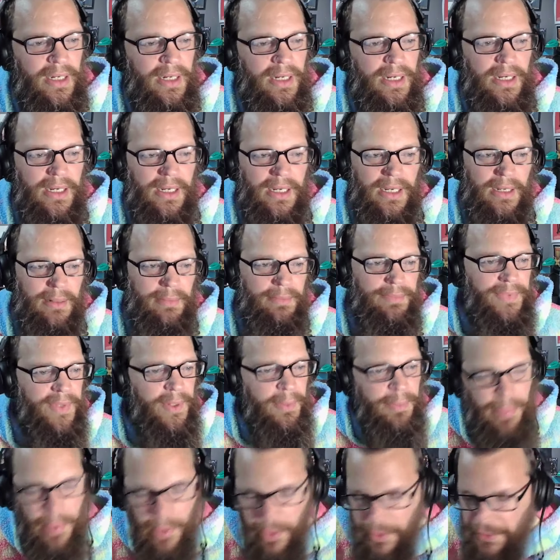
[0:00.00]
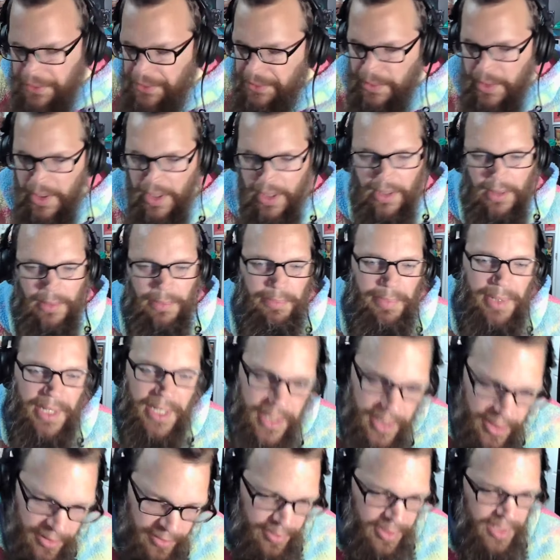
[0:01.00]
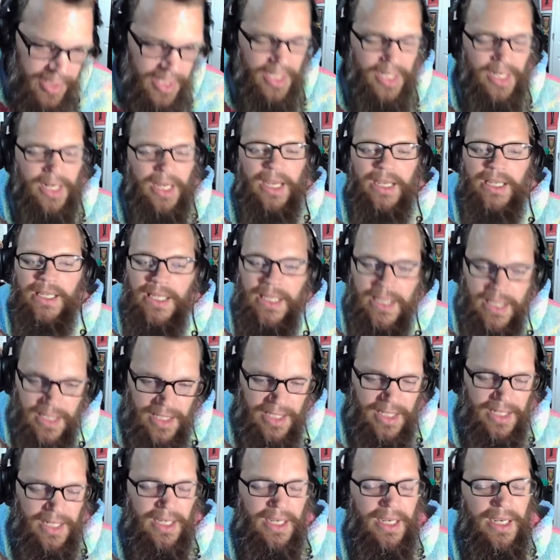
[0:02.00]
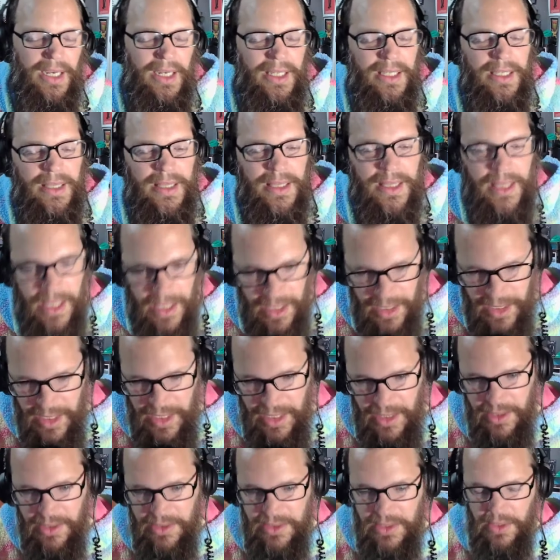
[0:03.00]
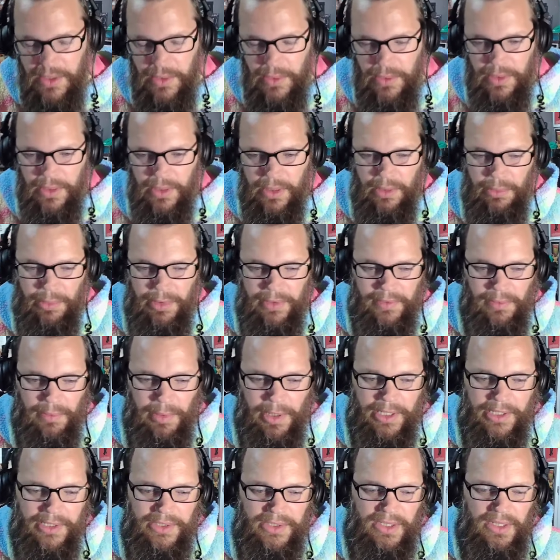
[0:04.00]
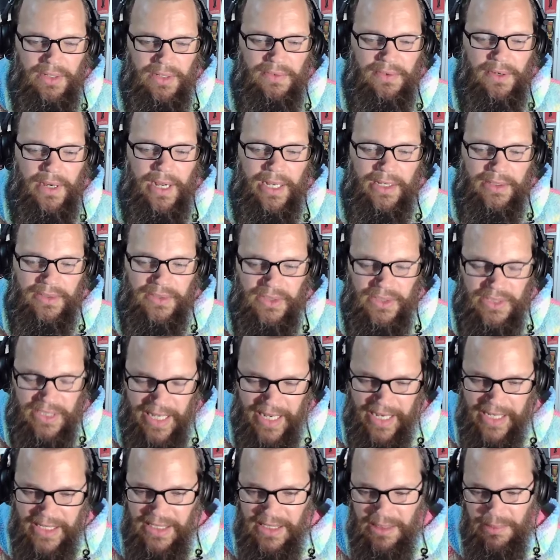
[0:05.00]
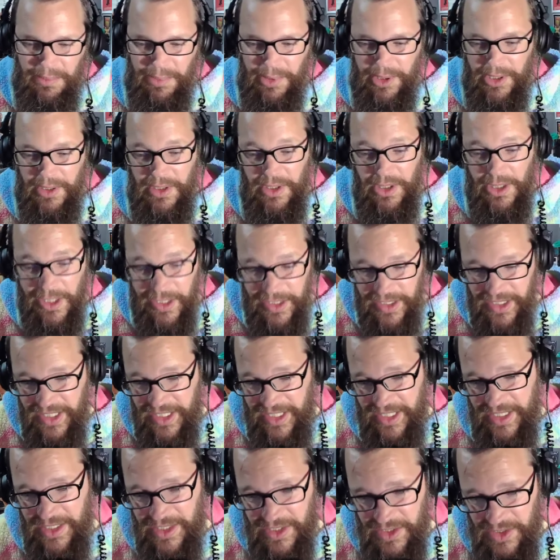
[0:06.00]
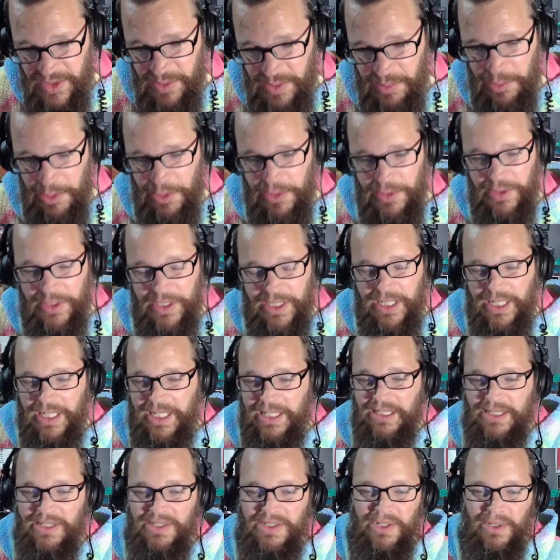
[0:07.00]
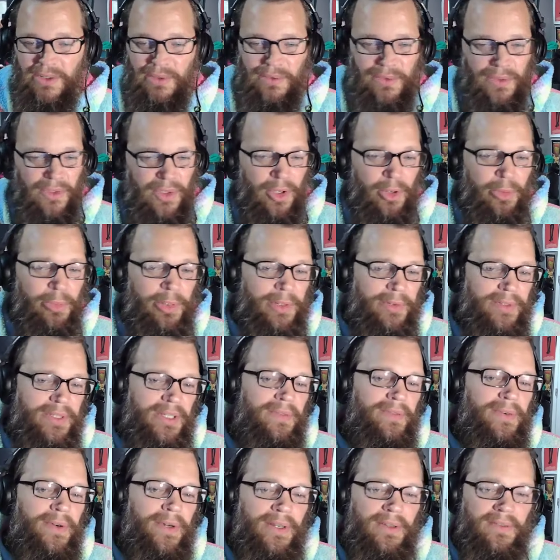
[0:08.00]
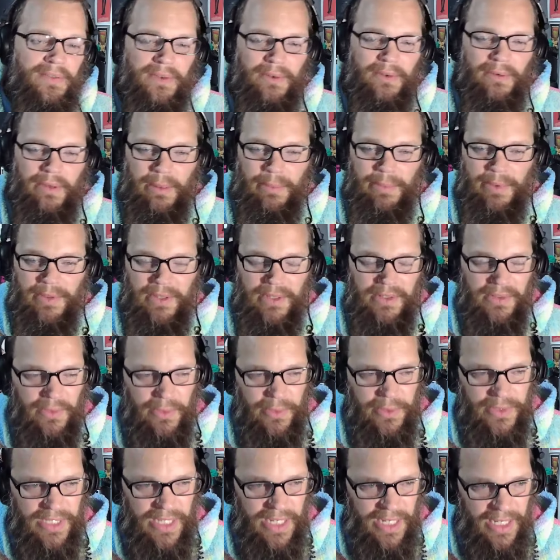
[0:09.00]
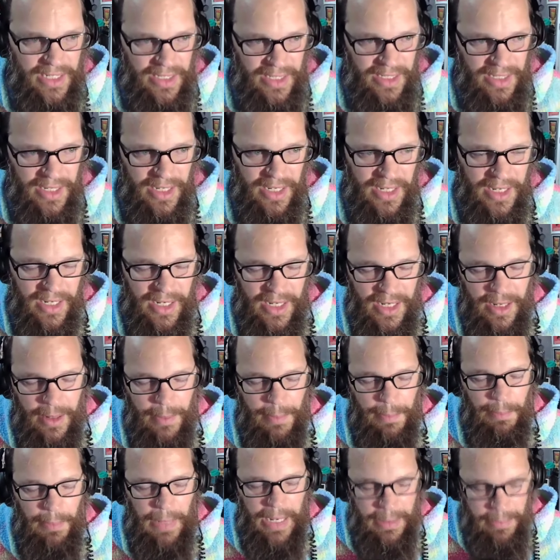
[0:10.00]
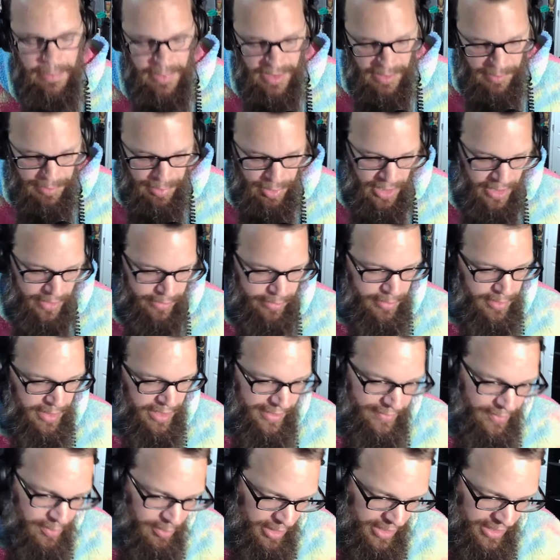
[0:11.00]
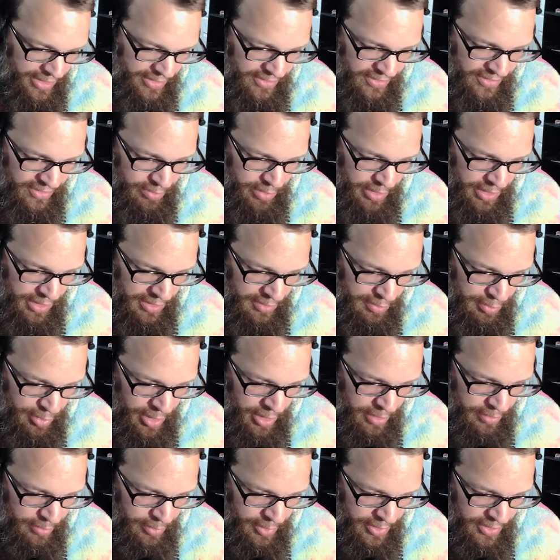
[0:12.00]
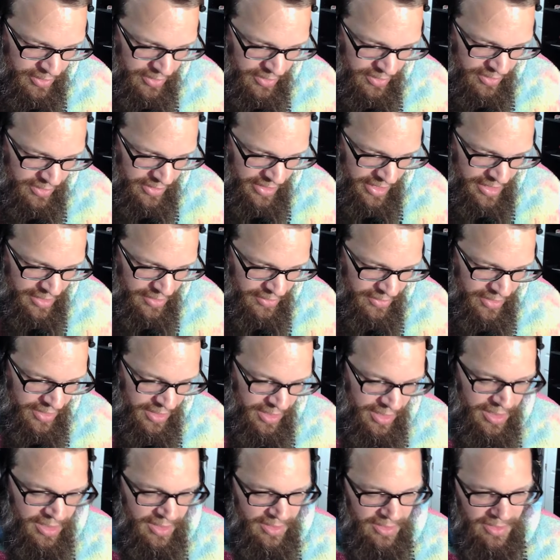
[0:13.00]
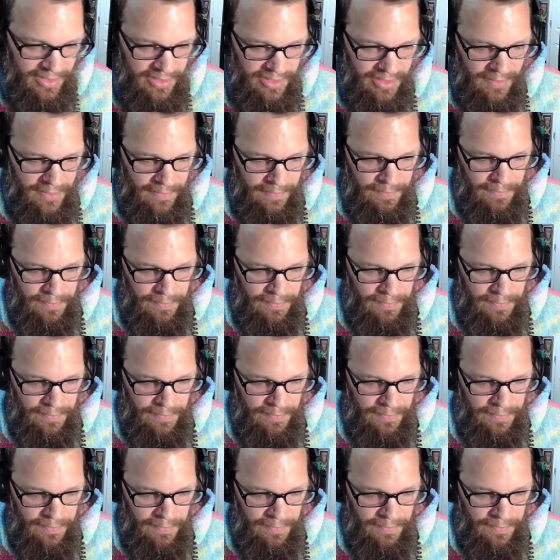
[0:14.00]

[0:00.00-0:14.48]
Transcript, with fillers: Um, they're both wrong, period. Again, I think Hannah's owned a little bit of apology for how she's acted, but looking at this, looking at the show, nobody was ever going to feel empathy towards Hannah. My big problem and everybody else's biggest problem with this entire thing is, is